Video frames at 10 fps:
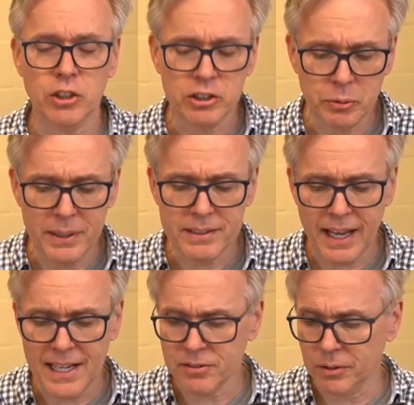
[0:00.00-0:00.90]
So those
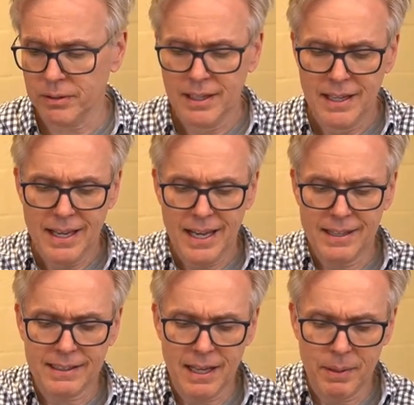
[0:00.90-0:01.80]
3's cancel,
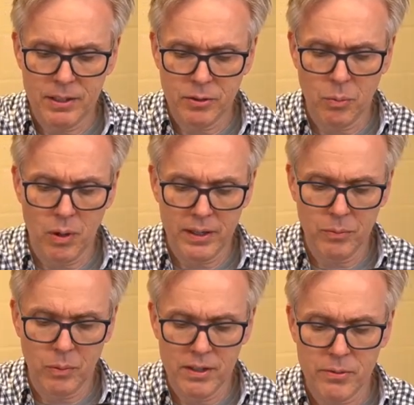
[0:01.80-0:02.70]
and they come into 1
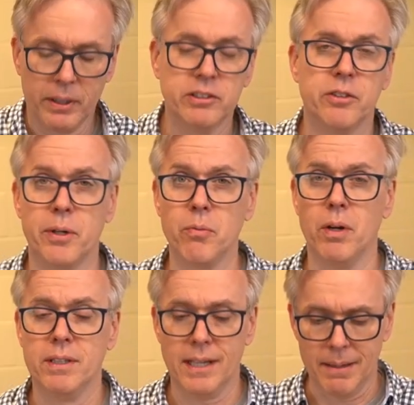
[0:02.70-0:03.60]
and 1. 3 goes in 3
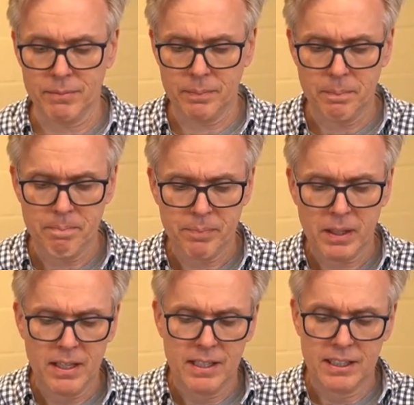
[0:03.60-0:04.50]
one time.
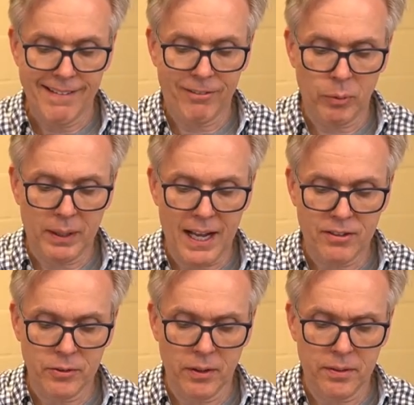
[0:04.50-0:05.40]
And after we
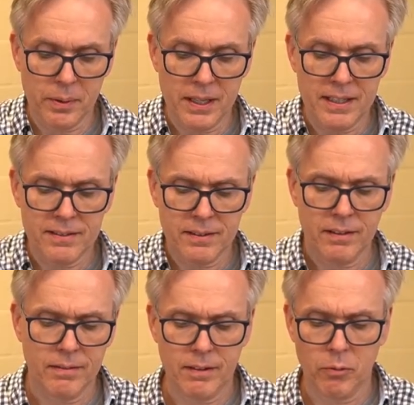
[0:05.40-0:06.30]
cancel the
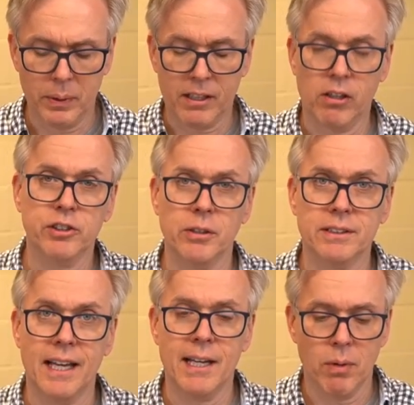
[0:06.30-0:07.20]
3's, we can
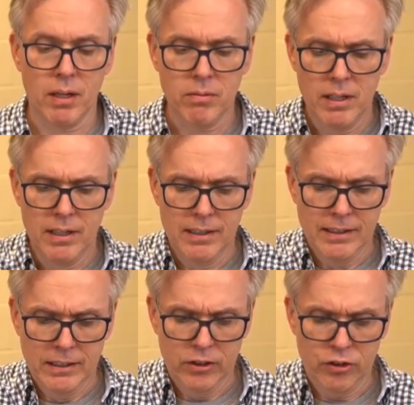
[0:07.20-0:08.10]
also say, well,
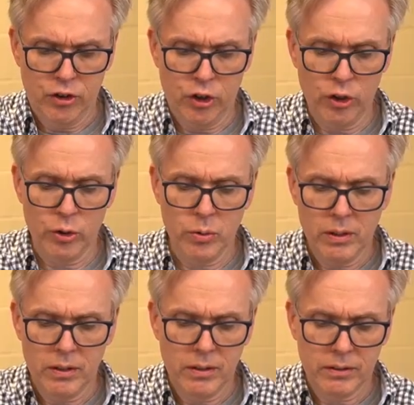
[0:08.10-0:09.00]

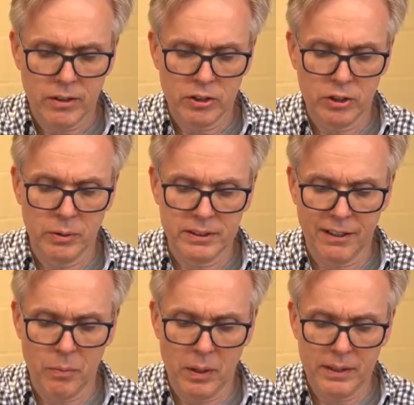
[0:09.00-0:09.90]
2 goes into
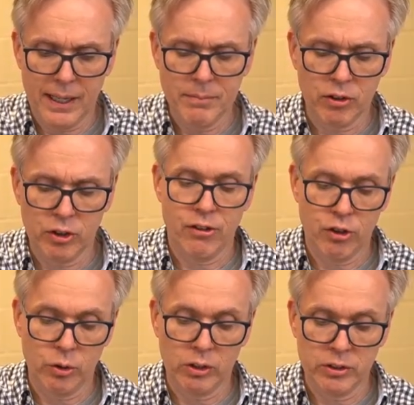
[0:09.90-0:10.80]
itself one time,
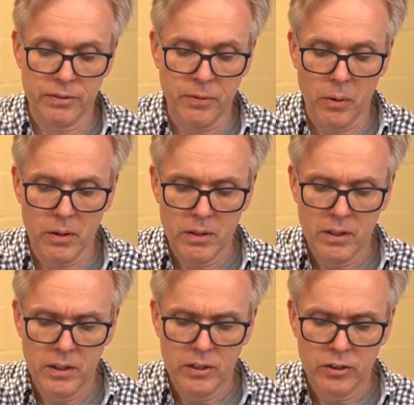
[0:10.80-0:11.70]
and 2 goes into 4
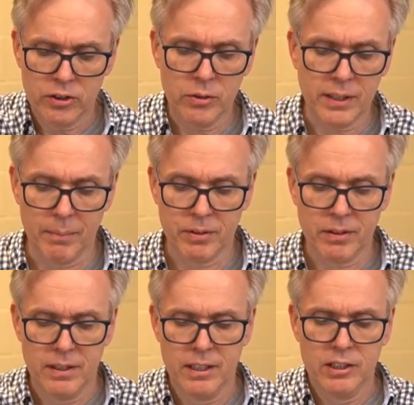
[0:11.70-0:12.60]
two
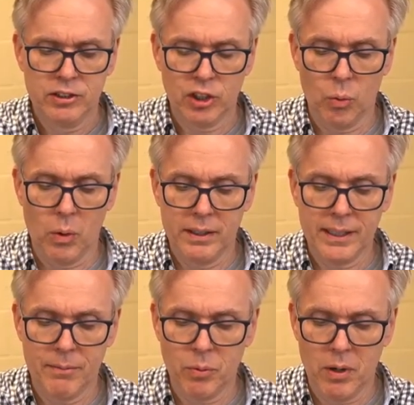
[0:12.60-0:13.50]
times. So
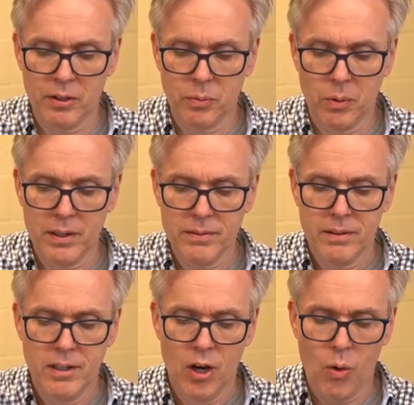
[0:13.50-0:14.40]
1 times 1 is 1,
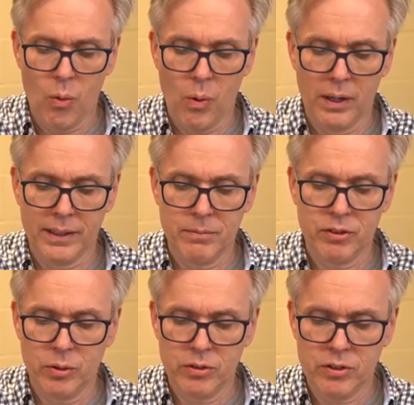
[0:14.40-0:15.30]
1
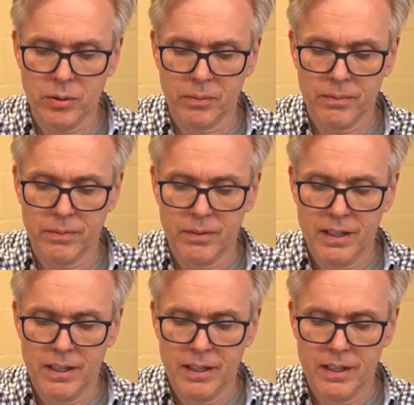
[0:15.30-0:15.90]
times 2 is 2.